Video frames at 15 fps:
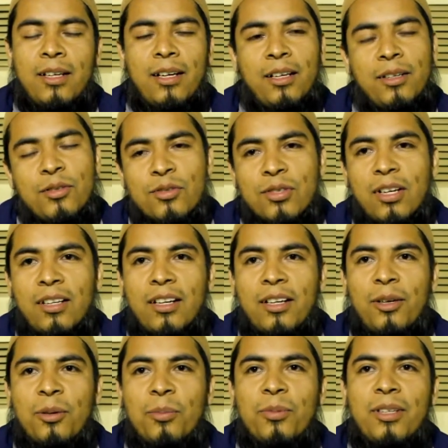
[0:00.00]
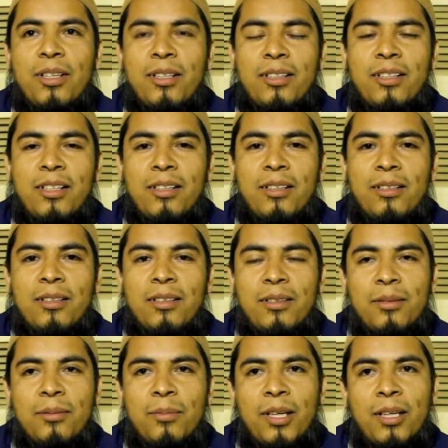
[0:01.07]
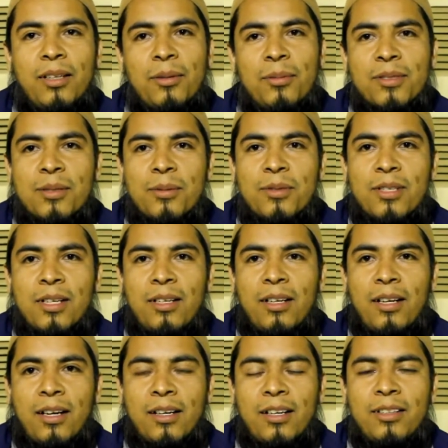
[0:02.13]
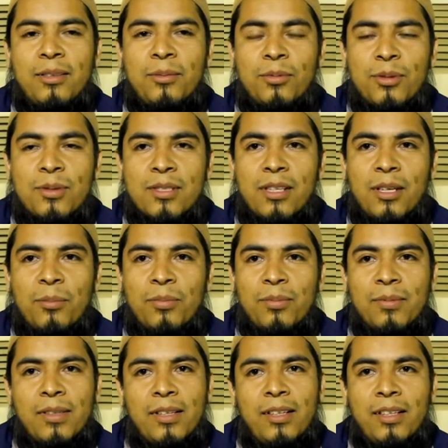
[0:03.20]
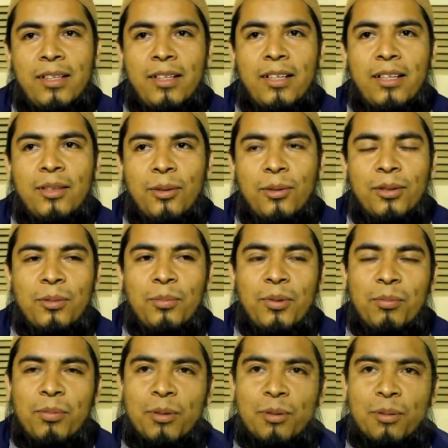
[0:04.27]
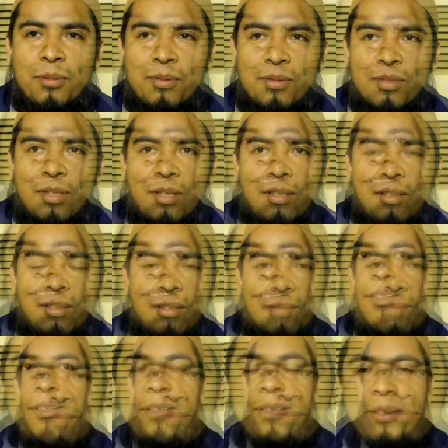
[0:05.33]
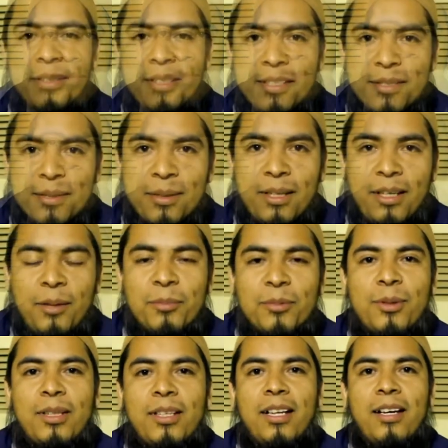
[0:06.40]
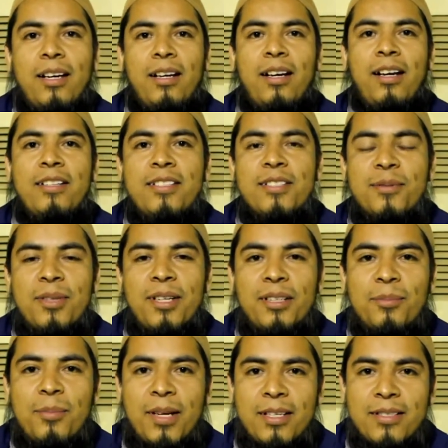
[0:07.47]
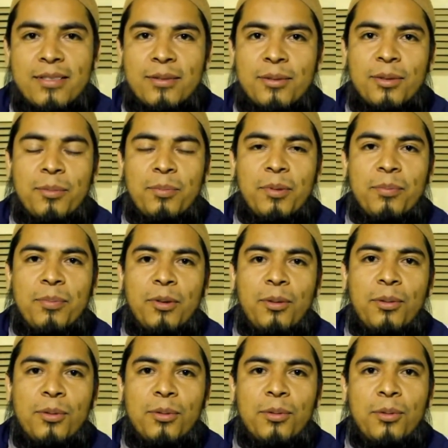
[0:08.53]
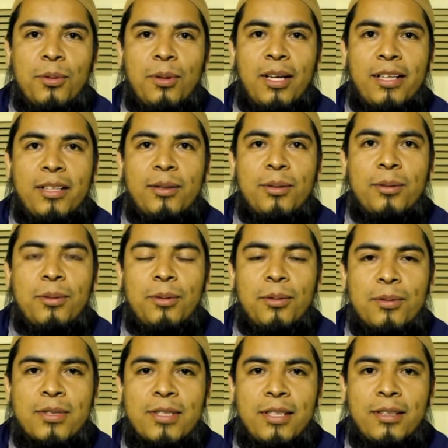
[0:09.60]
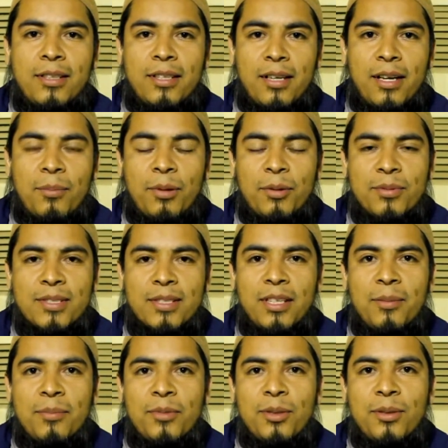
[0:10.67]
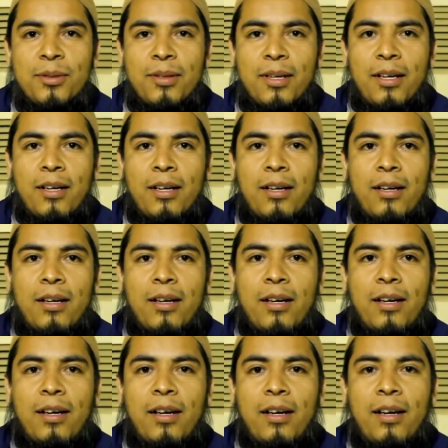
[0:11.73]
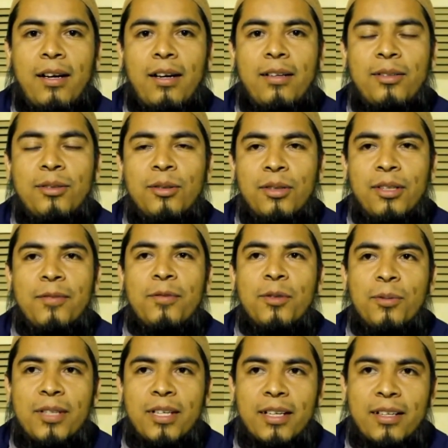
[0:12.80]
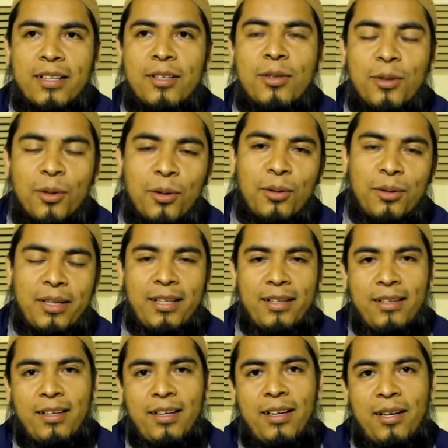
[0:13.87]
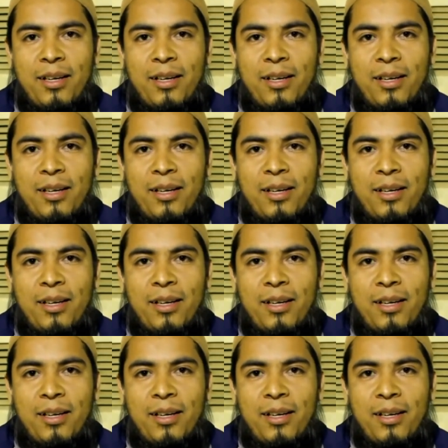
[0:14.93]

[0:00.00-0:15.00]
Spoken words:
and inshallah I hope they may Allah Azza wa Jalla guide them to Islam, and all the people too, inshallah. Okay, so Alhamdulillah, I just want to advise to the people who like to see about Islam. You know, if you want to go and